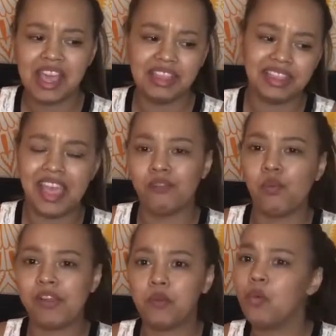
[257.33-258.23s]
and, like, they
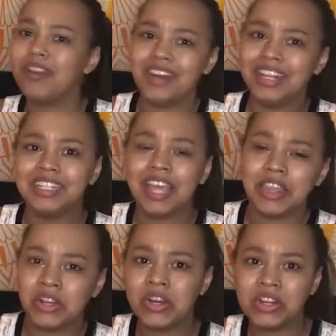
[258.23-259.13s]
have, like, one night
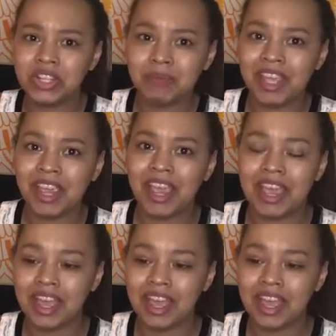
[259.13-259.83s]
together or something,